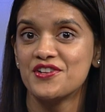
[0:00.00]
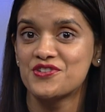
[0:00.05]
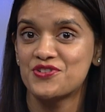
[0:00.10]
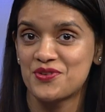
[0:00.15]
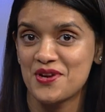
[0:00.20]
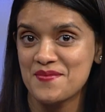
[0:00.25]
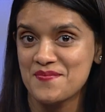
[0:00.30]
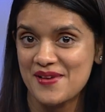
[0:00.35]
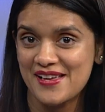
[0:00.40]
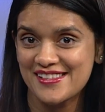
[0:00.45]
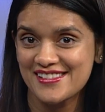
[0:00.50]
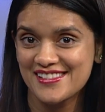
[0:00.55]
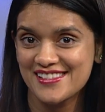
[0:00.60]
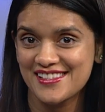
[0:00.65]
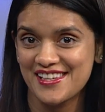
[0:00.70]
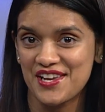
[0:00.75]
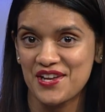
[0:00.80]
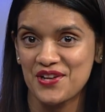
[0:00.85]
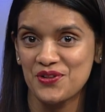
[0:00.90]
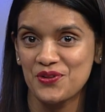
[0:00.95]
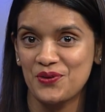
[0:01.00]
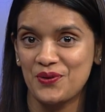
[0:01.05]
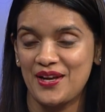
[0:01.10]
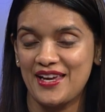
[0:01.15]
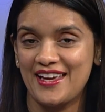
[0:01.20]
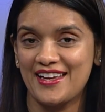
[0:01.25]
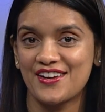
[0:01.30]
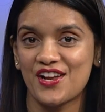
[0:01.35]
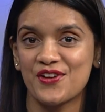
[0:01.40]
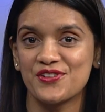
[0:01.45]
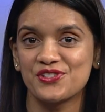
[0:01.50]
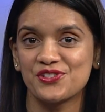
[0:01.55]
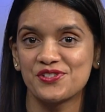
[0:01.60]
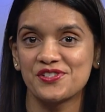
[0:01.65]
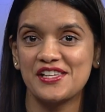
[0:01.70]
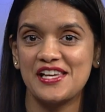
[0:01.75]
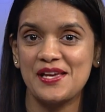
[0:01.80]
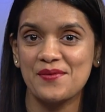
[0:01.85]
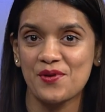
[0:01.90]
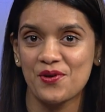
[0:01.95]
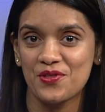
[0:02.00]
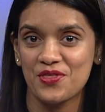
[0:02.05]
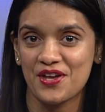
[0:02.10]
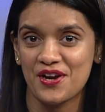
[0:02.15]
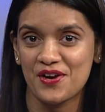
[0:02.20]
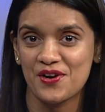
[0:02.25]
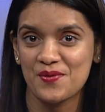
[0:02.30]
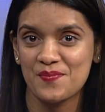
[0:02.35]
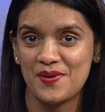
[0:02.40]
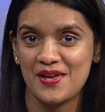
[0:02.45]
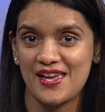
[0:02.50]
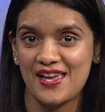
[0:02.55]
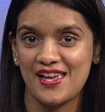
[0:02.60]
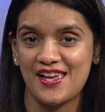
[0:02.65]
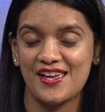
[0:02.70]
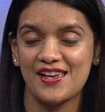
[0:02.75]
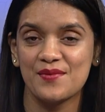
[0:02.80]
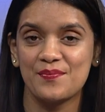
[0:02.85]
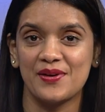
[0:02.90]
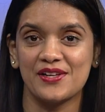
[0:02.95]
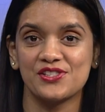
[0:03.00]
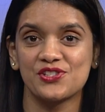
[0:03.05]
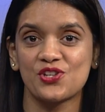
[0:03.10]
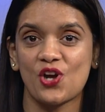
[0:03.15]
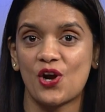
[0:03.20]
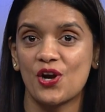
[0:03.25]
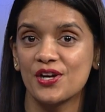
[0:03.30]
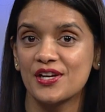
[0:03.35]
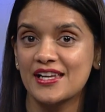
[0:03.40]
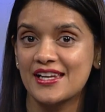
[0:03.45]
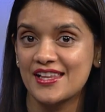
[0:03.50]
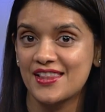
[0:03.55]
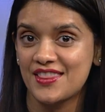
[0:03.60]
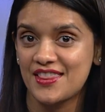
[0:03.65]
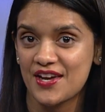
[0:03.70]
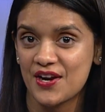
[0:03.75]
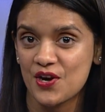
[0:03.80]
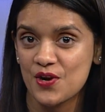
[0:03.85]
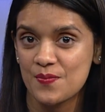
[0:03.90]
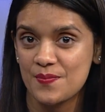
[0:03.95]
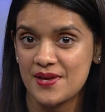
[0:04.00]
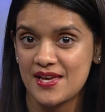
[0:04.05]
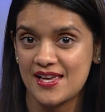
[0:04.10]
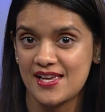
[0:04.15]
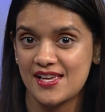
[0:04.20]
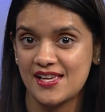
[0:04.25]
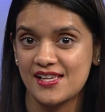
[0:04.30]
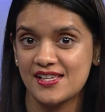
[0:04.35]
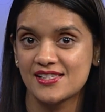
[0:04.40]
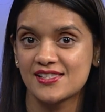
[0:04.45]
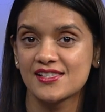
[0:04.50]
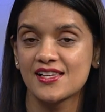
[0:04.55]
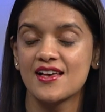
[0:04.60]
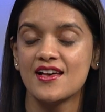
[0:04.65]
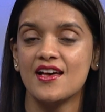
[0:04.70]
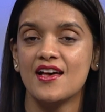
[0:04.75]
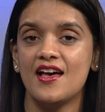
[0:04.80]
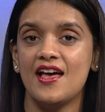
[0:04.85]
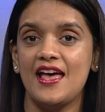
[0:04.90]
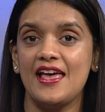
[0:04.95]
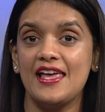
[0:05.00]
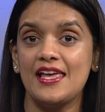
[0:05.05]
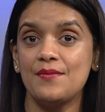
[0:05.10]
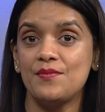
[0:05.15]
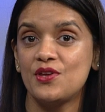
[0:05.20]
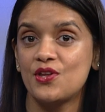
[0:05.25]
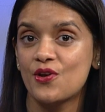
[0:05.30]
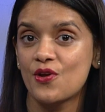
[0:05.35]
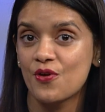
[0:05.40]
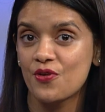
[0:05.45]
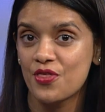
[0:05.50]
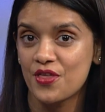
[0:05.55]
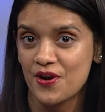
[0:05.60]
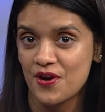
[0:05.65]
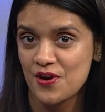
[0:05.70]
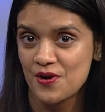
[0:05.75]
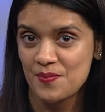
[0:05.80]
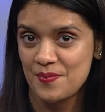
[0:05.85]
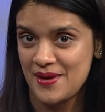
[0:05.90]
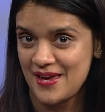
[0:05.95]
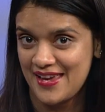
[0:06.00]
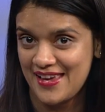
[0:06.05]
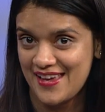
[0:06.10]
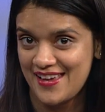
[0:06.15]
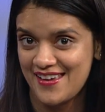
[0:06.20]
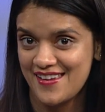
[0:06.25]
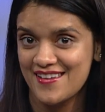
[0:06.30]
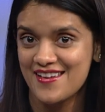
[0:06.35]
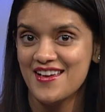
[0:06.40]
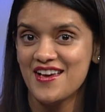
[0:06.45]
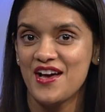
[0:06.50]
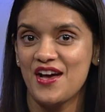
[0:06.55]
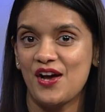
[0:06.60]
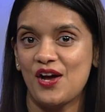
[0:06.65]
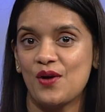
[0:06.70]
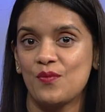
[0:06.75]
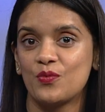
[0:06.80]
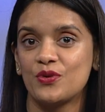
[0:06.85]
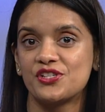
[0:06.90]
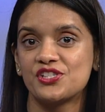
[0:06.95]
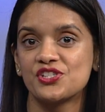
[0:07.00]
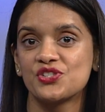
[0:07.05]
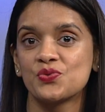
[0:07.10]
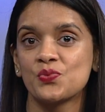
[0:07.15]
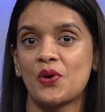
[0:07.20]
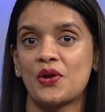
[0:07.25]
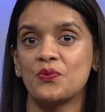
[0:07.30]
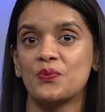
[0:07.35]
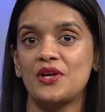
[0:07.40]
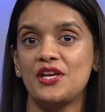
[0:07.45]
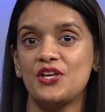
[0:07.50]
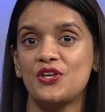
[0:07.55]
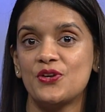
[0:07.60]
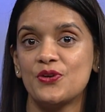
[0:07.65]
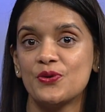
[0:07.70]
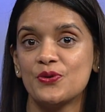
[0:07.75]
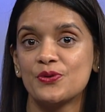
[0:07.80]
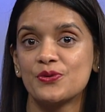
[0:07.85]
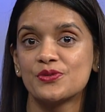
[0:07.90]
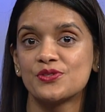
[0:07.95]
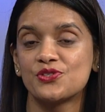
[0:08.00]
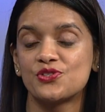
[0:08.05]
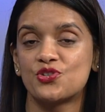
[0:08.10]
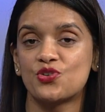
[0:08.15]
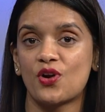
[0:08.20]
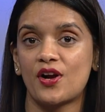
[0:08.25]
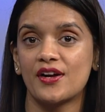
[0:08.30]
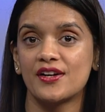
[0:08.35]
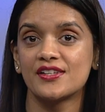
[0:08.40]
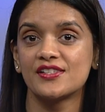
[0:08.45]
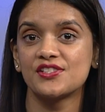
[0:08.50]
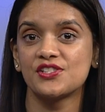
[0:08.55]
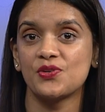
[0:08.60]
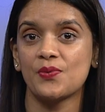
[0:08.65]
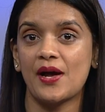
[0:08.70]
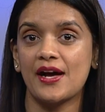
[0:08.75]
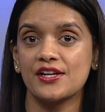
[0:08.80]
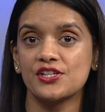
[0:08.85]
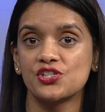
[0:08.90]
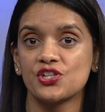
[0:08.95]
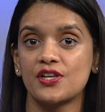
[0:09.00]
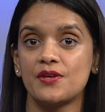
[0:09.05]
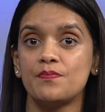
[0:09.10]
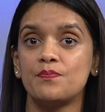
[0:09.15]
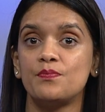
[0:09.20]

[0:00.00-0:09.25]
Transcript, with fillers: treatment, including not just chemotherapy, but targeted therapies, immunotherapy, um, which is when we use drugs to actually